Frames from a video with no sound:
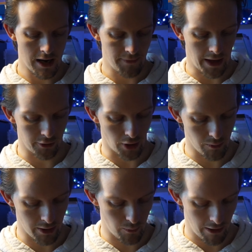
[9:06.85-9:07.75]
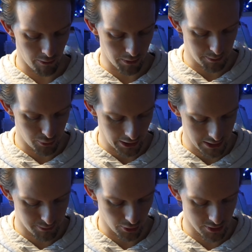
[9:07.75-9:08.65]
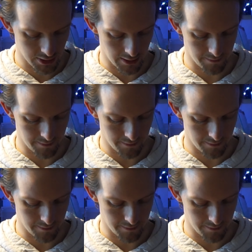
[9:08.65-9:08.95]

and I don't know where I'm going to put it, but